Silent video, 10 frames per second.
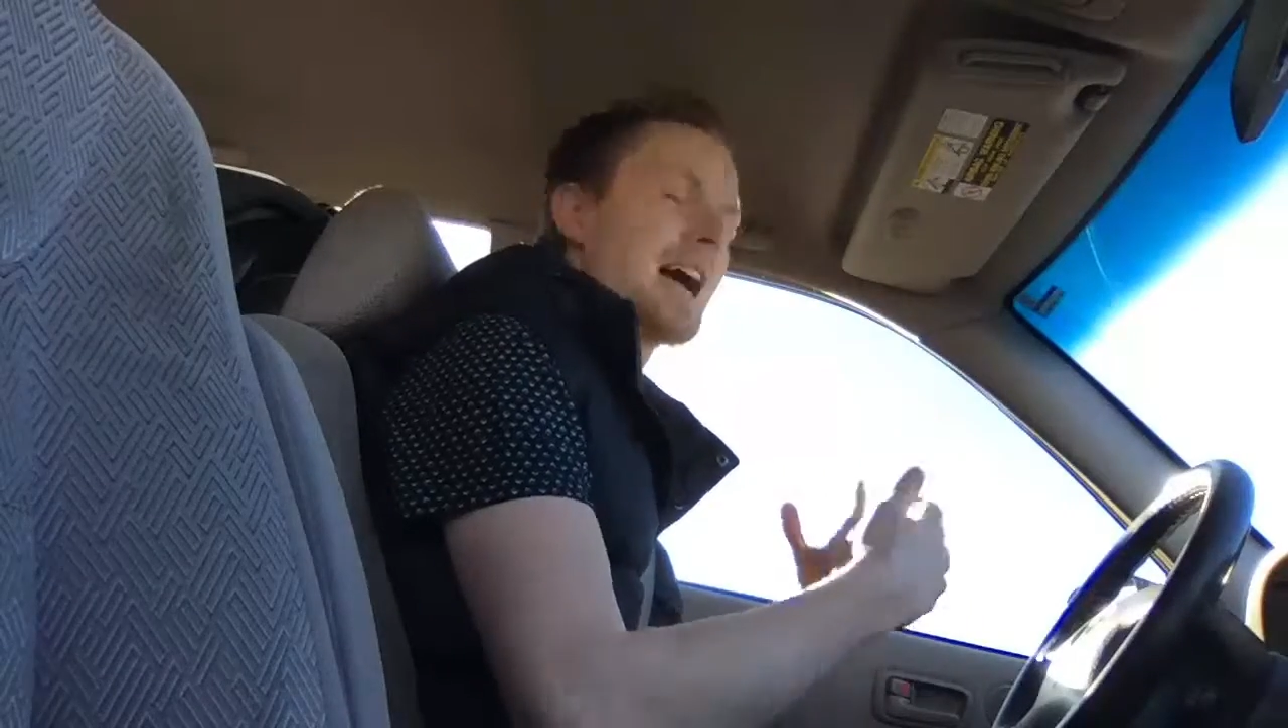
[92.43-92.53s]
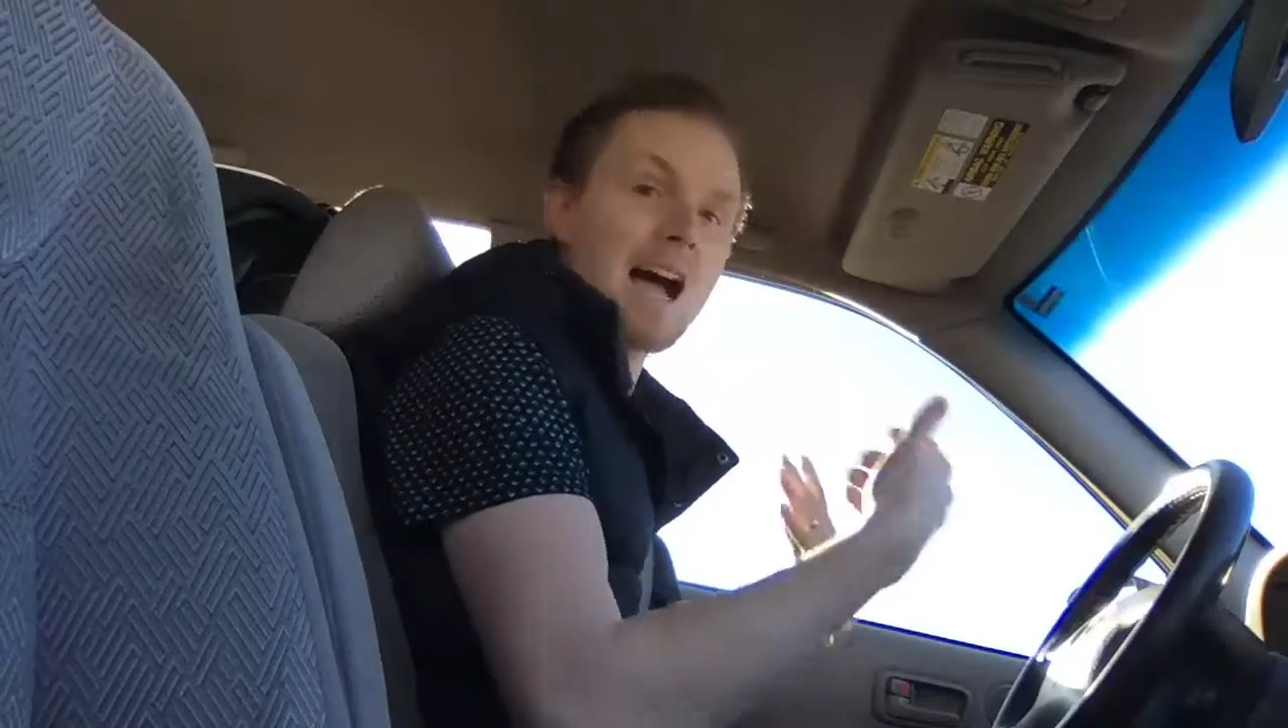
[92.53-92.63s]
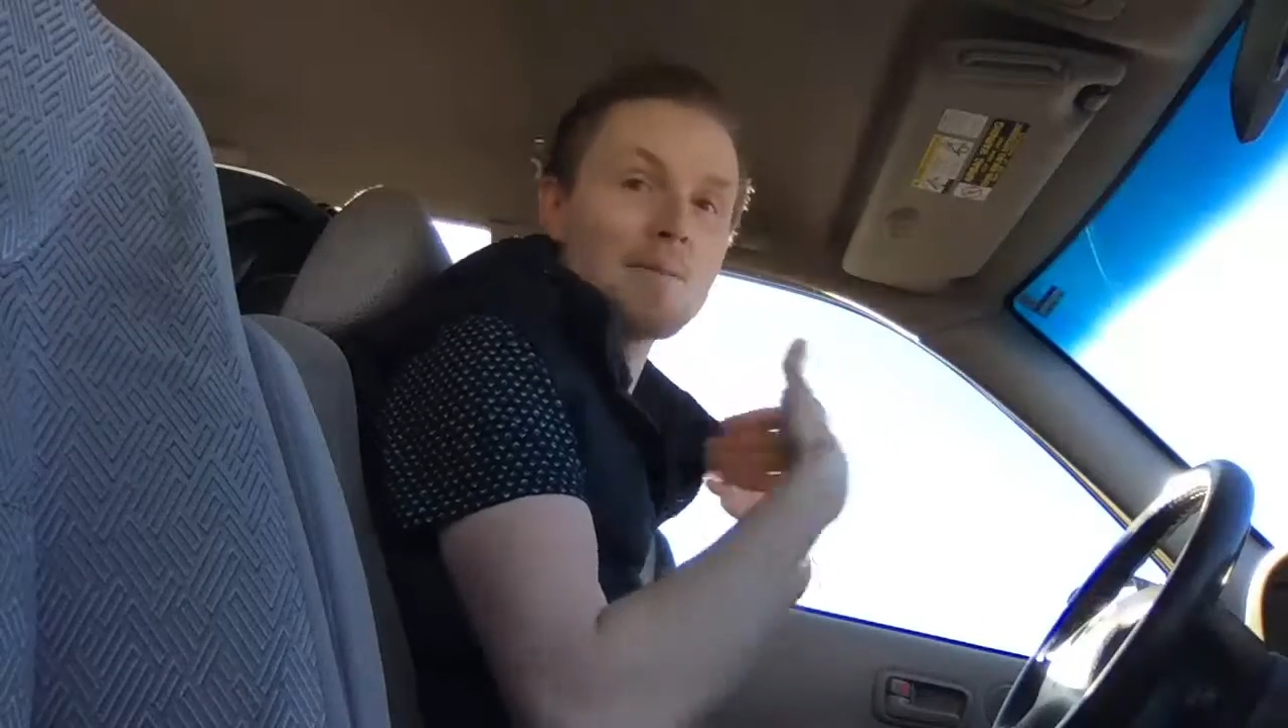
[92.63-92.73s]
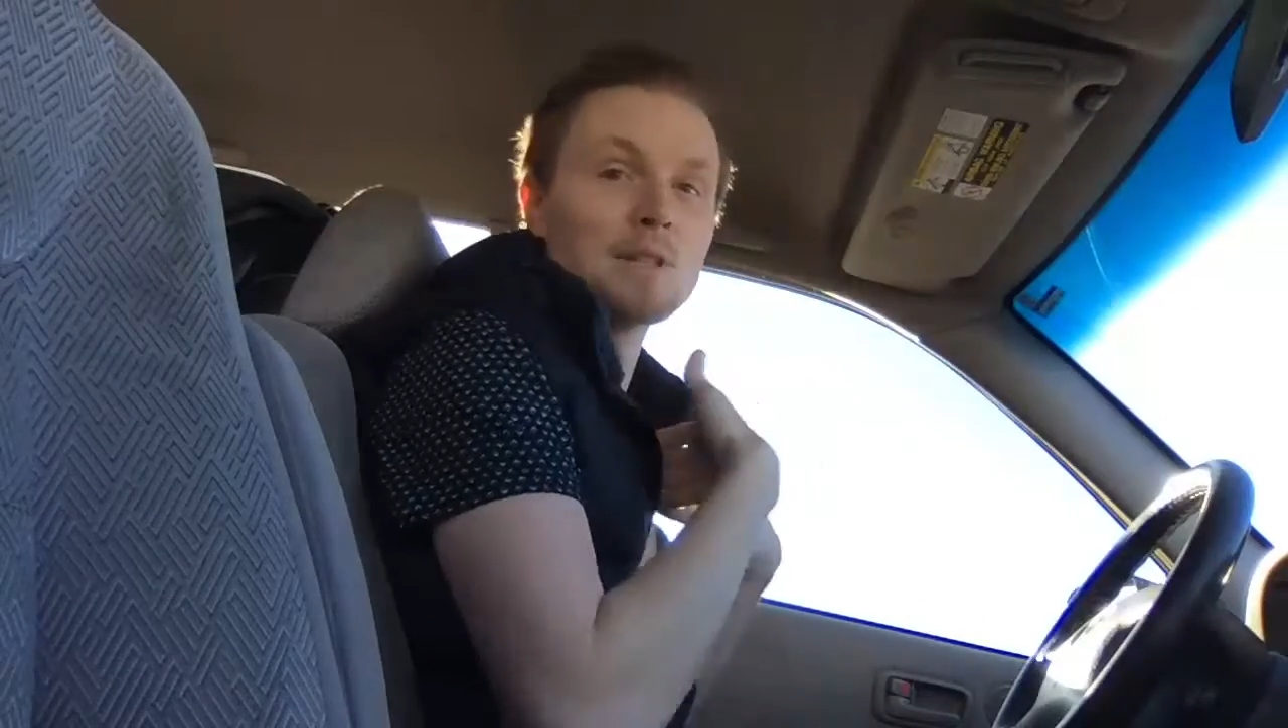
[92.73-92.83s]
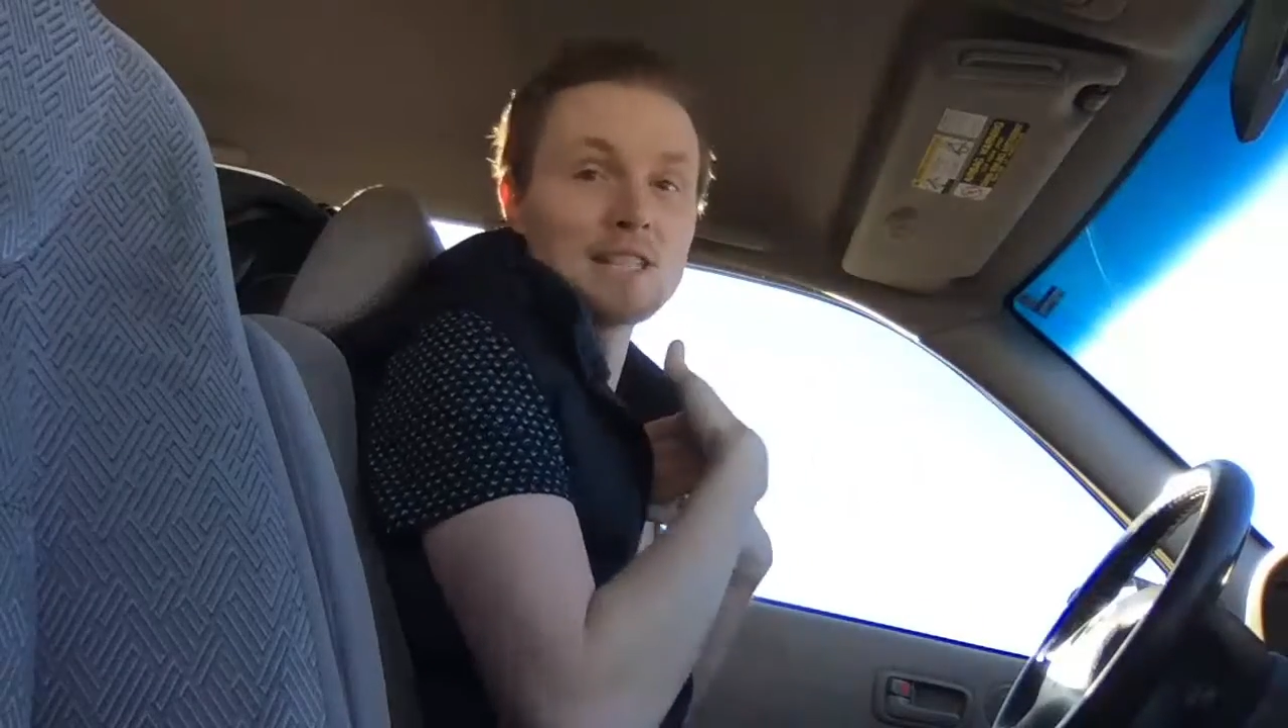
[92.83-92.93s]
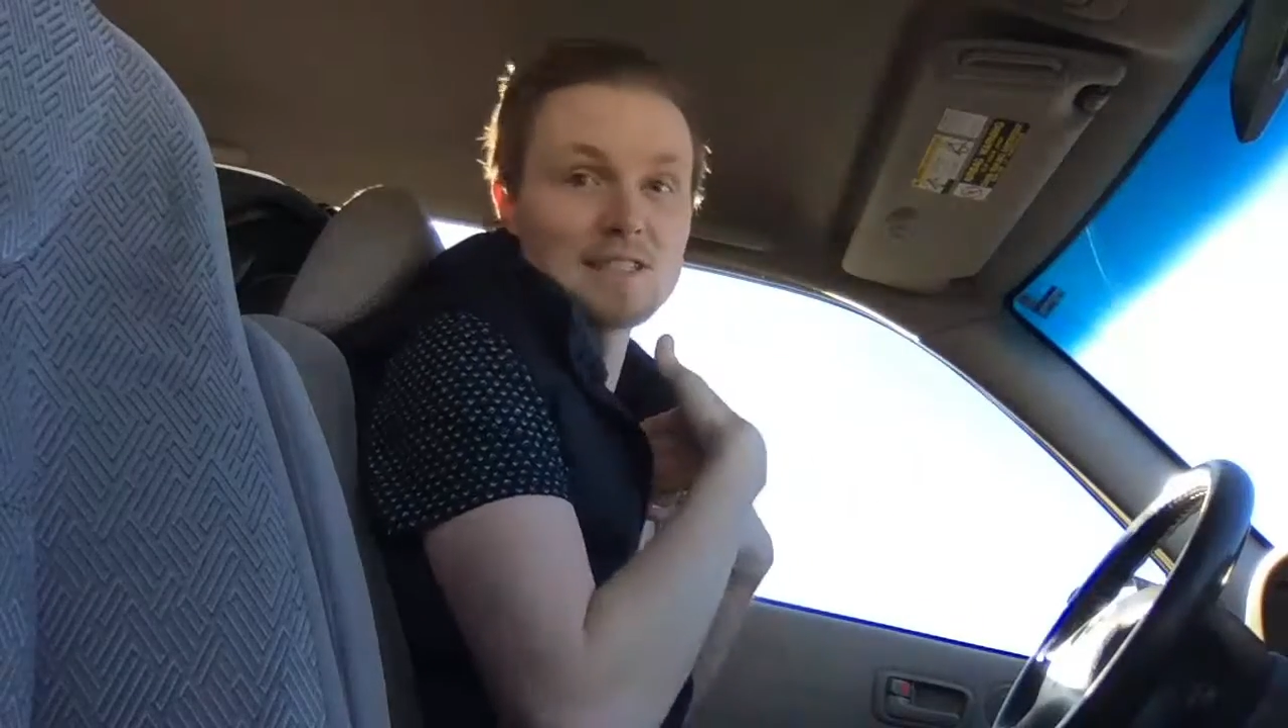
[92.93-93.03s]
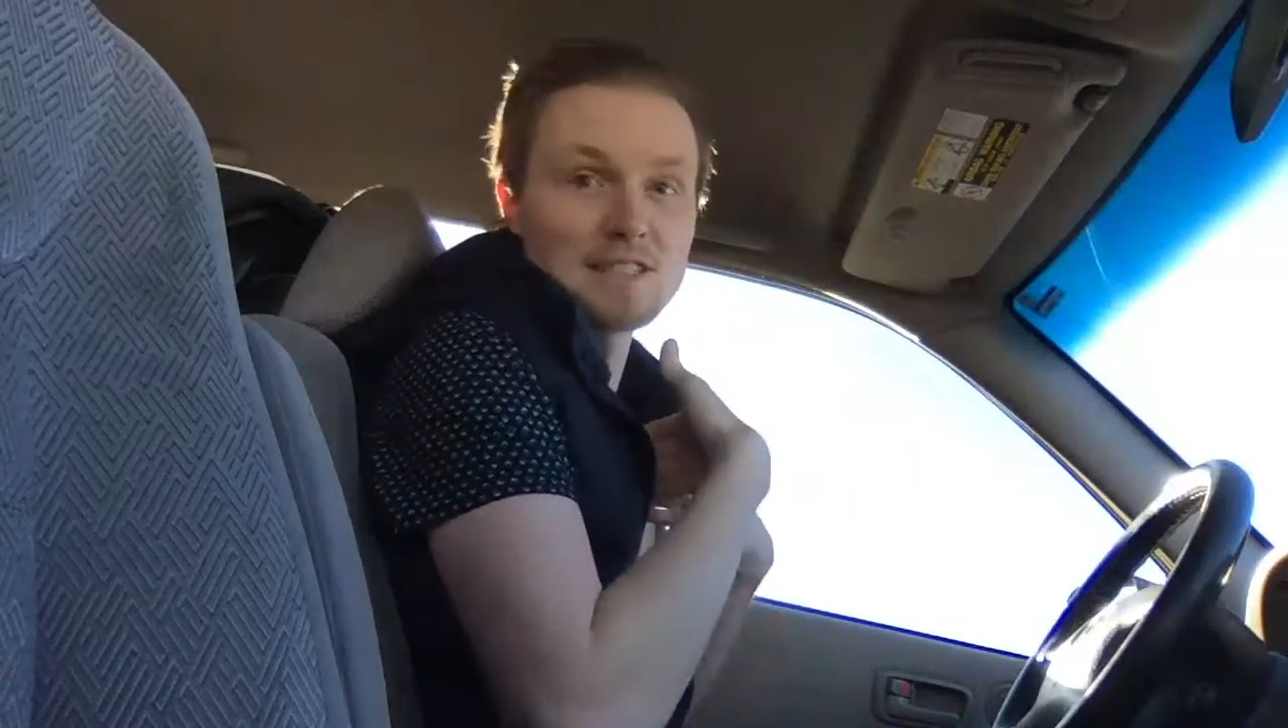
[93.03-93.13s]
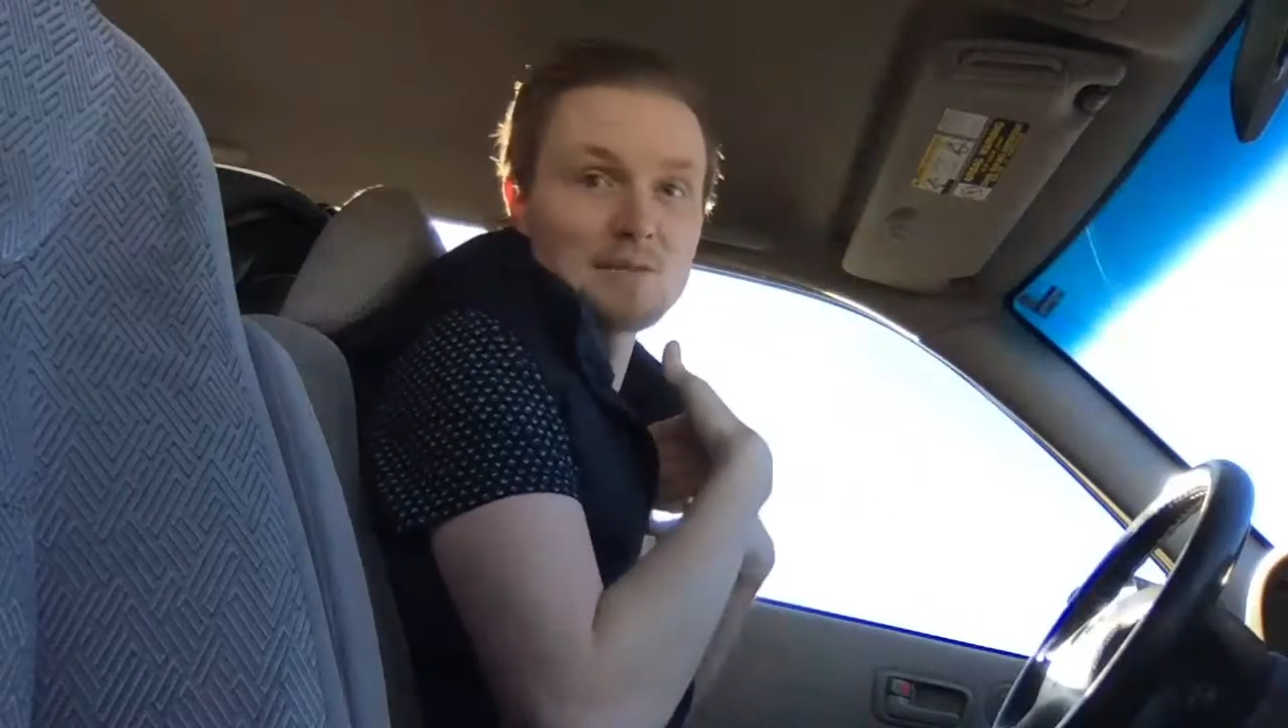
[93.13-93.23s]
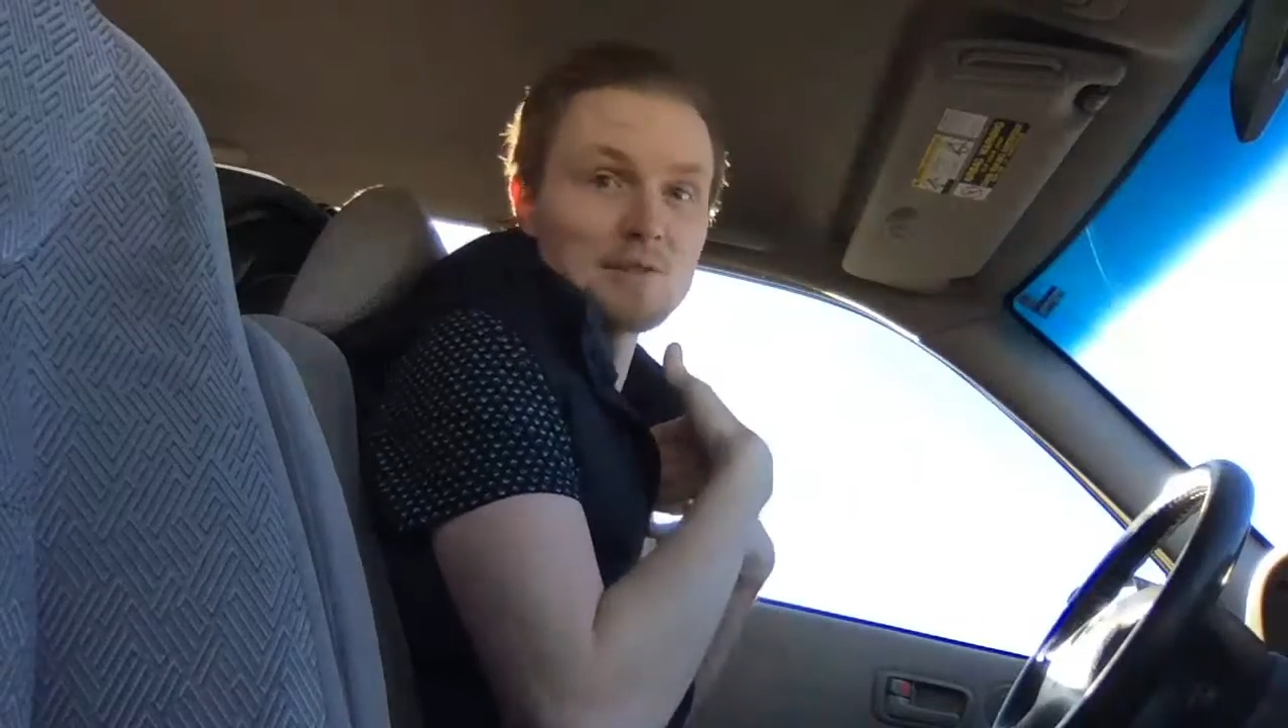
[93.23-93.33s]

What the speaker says: I'm listening to